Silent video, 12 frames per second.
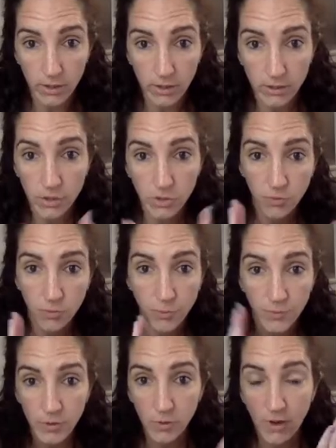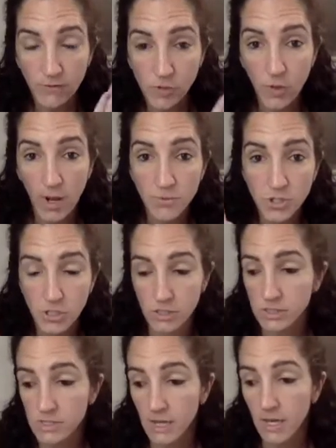you have two
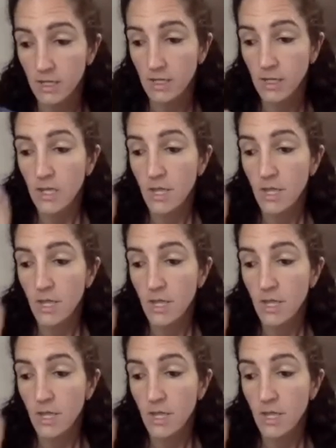options today.